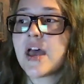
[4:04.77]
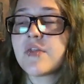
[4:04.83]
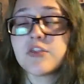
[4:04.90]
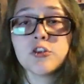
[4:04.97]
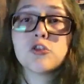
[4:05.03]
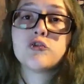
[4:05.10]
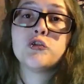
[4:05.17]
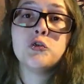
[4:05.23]
death
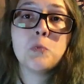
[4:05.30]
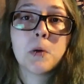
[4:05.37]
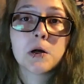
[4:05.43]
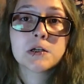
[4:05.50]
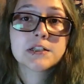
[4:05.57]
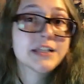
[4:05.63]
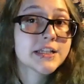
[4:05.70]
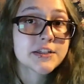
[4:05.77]
in the
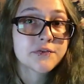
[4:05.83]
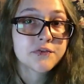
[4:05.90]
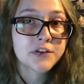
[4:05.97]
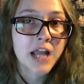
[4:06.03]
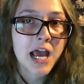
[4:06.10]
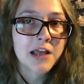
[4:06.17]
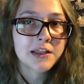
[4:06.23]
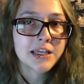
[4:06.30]
2-part season
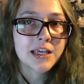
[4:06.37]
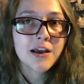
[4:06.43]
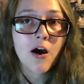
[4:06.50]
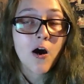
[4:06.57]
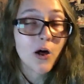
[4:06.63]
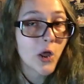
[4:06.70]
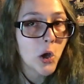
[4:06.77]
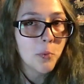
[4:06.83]
finale,
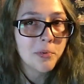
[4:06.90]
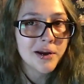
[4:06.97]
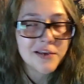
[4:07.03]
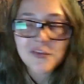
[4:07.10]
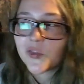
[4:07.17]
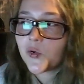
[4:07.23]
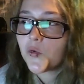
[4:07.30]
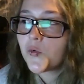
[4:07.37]
All Hell
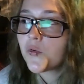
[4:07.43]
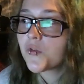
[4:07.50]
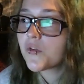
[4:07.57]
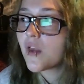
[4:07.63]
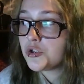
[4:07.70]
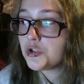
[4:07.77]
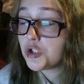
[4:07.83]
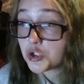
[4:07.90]
Breaks
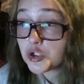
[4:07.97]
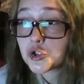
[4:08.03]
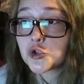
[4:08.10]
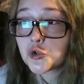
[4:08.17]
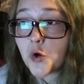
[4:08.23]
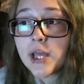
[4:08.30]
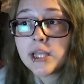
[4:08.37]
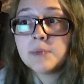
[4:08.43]
Loose,
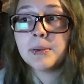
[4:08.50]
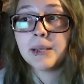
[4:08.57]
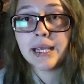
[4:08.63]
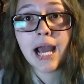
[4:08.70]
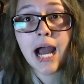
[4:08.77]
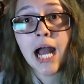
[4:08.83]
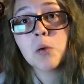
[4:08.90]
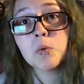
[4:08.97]
destroyed
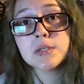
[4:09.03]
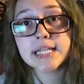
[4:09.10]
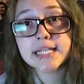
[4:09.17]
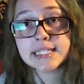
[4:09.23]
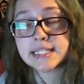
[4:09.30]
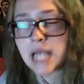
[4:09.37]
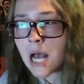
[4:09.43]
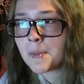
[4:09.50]
me. I was a
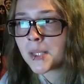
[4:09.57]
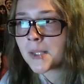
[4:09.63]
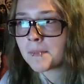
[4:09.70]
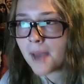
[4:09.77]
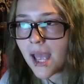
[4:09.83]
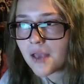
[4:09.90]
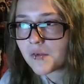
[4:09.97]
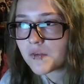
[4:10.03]
sobbing
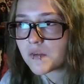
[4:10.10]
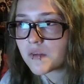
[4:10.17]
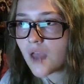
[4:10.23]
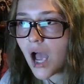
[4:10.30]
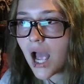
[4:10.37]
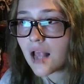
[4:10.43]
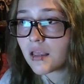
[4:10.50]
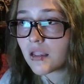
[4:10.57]
mess.
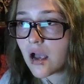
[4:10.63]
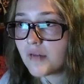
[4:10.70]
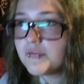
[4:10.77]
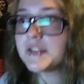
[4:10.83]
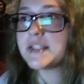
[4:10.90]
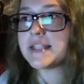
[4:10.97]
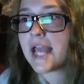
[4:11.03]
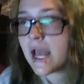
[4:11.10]
I
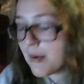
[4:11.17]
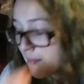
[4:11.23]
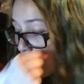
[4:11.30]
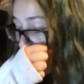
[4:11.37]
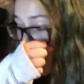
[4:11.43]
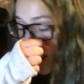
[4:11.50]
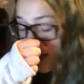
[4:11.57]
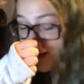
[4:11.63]
loved
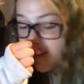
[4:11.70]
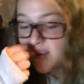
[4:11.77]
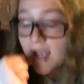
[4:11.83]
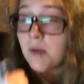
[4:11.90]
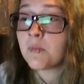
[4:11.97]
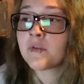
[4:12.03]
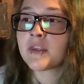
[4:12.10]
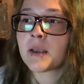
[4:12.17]
Sam, and
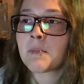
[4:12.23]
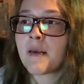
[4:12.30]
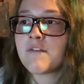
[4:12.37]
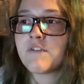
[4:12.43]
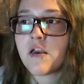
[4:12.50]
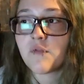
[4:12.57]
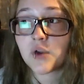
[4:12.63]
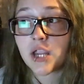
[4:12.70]
Sam was like my
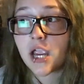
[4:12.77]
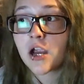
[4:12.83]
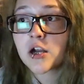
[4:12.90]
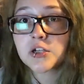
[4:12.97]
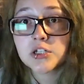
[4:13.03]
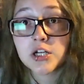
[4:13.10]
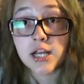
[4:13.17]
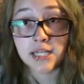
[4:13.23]
favorite
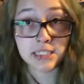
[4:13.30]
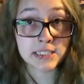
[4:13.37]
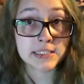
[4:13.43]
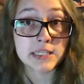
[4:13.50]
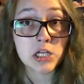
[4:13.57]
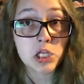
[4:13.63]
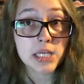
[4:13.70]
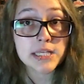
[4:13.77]
character, and he
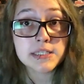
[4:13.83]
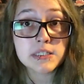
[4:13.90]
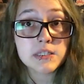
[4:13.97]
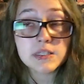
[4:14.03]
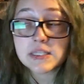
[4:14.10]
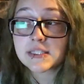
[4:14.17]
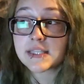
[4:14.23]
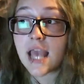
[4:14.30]
still is
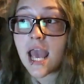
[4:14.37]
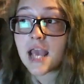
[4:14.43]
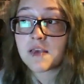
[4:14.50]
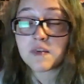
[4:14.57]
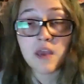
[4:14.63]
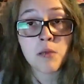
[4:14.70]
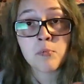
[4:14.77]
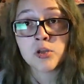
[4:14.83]
to this day.
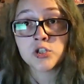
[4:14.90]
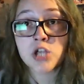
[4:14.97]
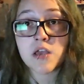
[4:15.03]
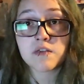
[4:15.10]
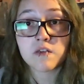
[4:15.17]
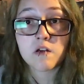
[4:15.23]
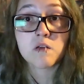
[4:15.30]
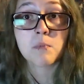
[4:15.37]
Sam
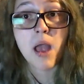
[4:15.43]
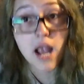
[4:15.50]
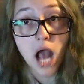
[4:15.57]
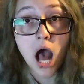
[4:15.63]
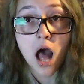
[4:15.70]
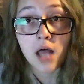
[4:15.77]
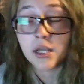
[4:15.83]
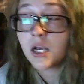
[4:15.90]
Winchester is my
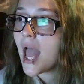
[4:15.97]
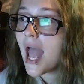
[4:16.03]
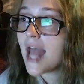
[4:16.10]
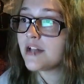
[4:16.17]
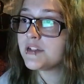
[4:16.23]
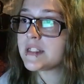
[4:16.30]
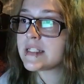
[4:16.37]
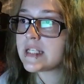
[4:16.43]
god.
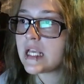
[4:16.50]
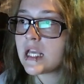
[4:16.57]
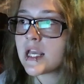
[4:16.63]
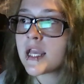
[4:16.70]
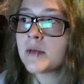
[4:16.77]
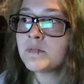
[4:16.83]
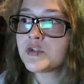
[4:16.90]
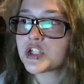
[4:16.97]
And
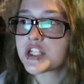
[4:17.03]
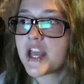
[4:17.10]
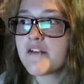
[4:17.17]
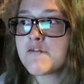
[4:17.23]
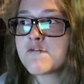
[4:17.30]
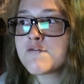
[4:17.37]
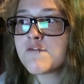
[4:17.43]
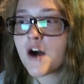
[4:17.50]
seeing him just
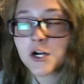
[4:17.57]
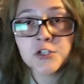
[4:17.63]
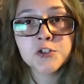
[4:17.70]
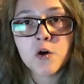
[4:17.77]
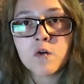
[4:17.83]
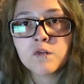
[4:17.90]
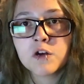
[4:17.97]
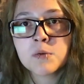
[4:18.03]
get fucked
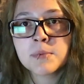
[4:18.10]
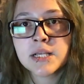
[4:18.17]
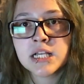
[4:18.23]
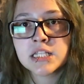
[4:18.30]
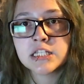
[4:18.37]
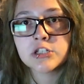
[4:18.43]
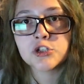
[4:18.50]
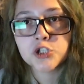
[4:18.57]
over
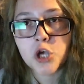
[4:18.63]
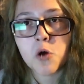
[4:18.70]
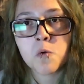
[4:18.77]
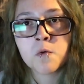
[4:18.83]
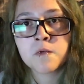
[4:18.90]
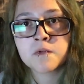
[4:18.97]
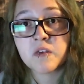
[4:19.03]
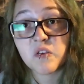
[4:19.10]
because he
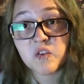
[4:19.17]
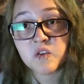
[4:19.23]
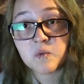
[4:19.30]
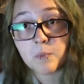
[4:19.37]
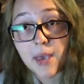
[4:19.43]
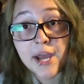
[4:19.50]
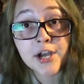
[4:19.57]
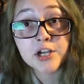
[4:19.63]
chose to
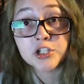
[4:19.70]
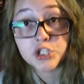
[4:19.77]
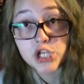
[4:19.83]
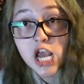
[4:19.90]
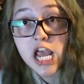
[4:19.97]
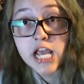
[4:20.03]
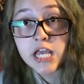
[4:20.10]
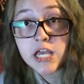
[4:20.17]
spare
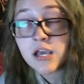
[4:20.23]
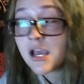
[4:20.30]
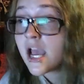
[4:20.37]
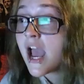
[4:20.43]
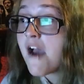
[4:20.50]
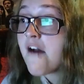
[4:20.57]
Jake